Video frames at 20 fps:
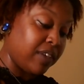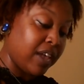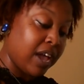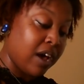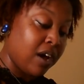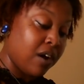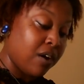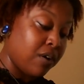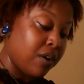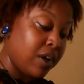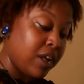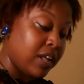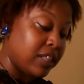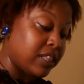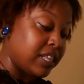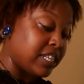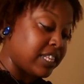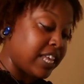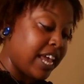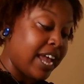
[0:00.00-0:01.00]
y'all,
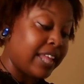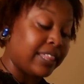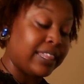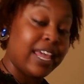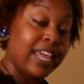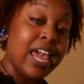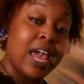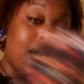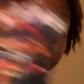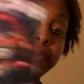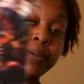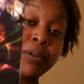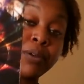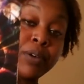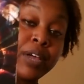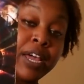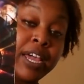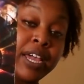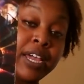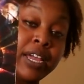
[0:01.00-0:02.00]
this had to happen,
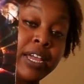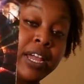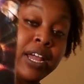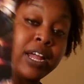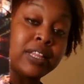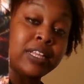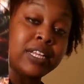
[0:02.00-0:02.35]
okay?